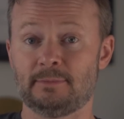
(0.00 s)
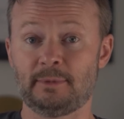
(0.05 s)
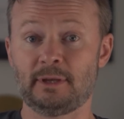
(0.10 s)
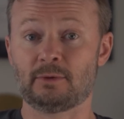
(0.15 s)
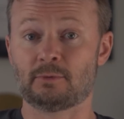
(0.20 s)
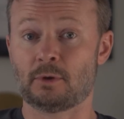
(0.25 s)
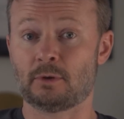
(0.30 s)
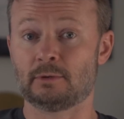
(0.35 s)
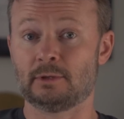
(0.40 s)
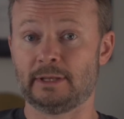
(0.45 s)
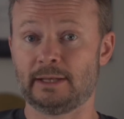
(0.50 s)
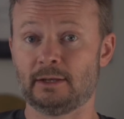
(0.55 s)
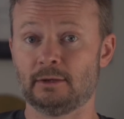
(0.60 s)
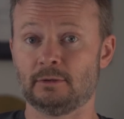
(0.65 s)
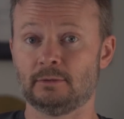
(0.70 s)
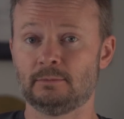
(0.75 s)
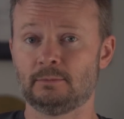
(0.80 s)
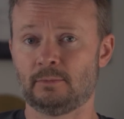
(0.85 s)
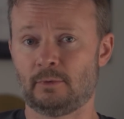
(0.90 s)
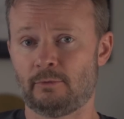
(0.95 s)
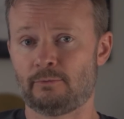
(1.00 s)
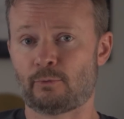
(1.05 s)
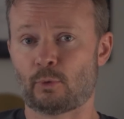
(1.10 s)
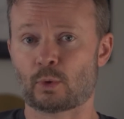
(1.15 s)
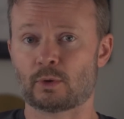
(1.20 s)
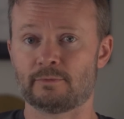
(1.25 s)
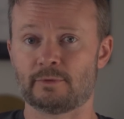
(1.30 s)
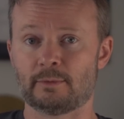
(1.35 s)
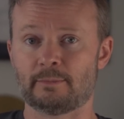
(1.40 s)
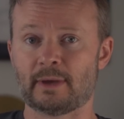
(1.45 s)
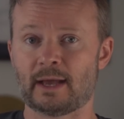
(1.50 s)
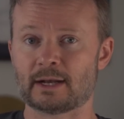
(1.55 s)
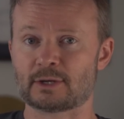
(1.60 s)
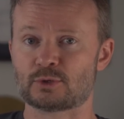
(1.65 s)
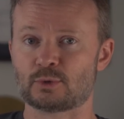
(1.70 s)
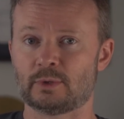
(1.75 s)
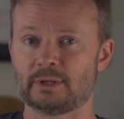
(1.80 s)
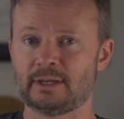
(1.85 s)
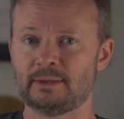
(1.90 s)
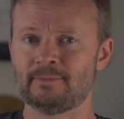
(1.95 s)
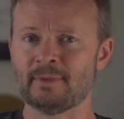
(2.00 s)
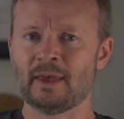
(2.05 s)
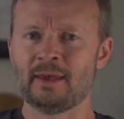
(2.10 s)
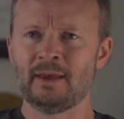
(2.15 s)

be road legal, 4 of them actually.